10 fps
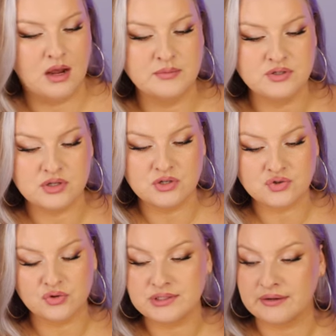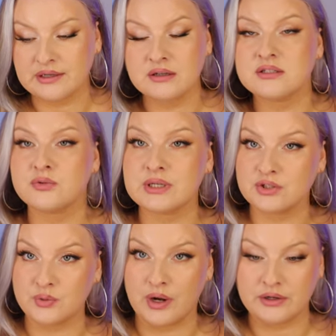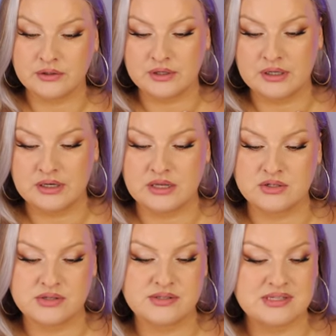I'm just going to scroll down here until we get to 100 and just